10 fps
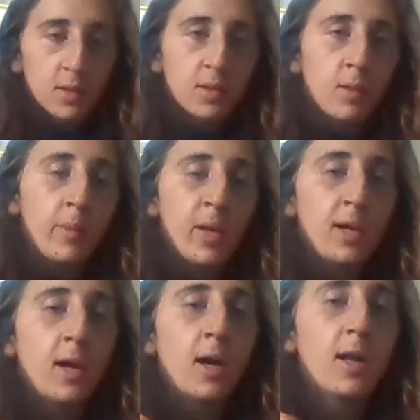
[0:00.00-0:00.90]
So I mean,
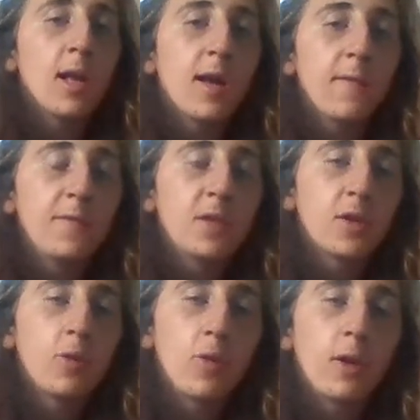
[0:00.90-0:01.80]
a lot of
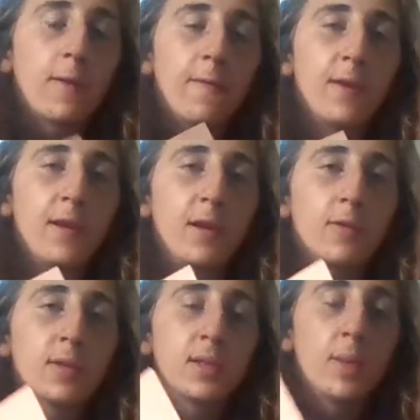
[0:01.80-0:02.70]
tutorial
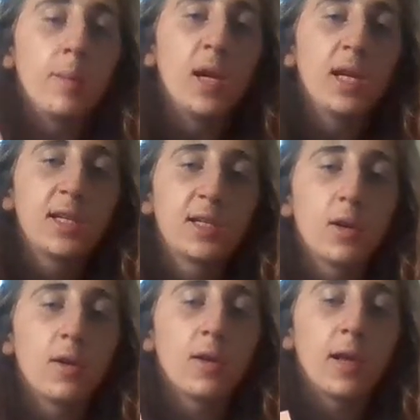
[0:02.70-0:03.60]
videos make
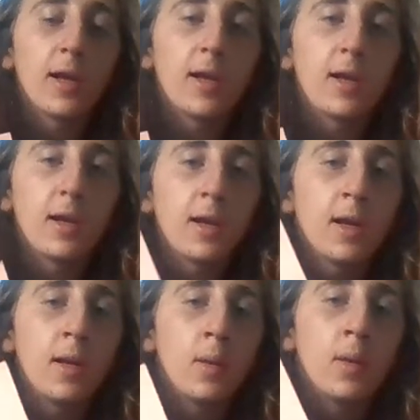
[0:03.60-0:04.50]
sure like
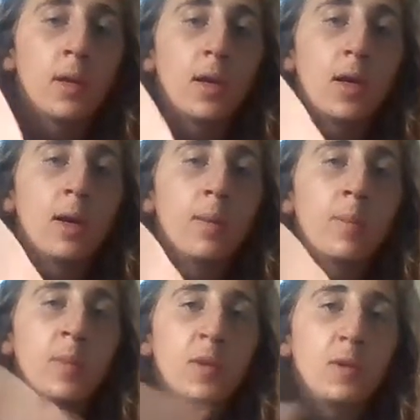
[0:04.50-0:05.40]

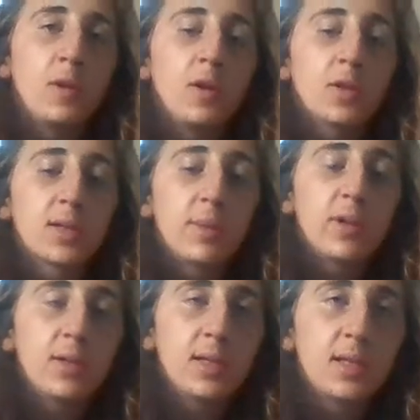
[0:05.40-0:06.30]
um you're
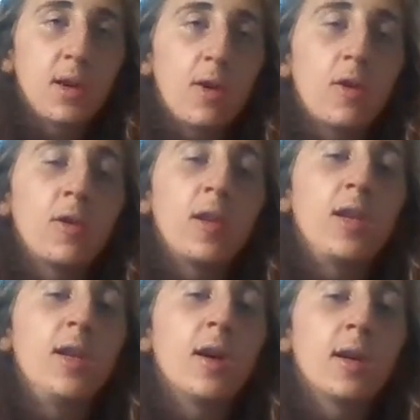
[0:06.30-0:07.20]
supposed to start on the
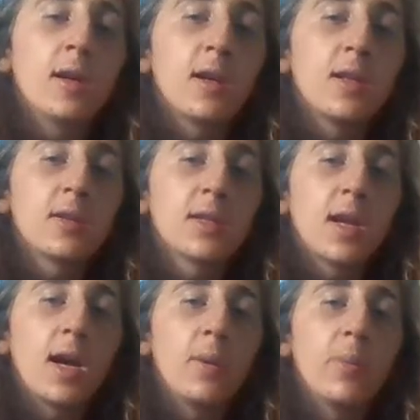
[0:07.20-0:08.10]
non-color
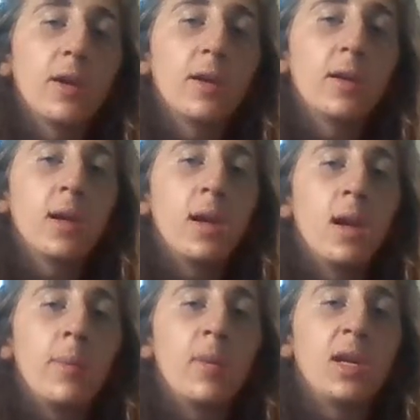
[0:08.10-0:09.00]
side, but
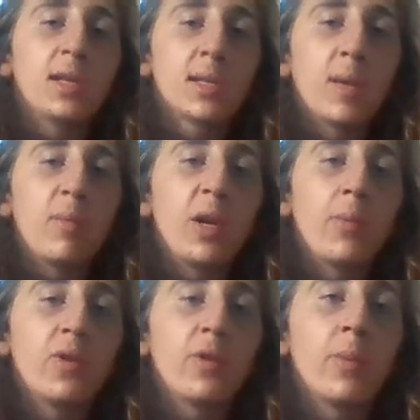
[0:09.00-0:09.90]
I mean, some
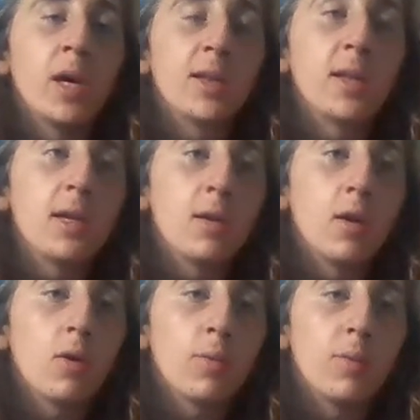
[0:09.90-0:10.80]
people you might think,
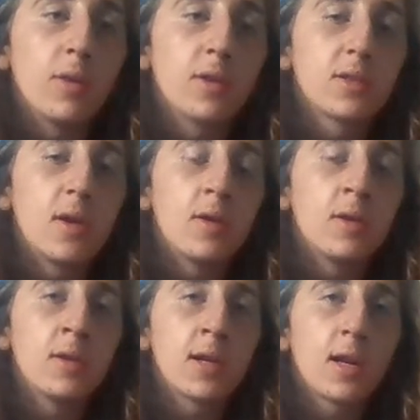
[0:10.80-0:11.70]
oh, they're starting
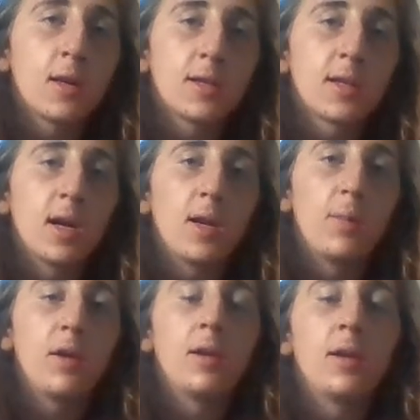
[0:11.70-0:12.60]
on the color
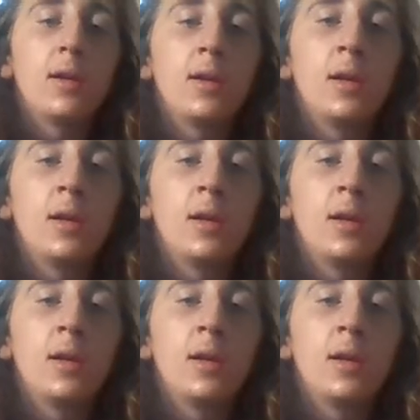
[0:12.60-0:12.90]
side, but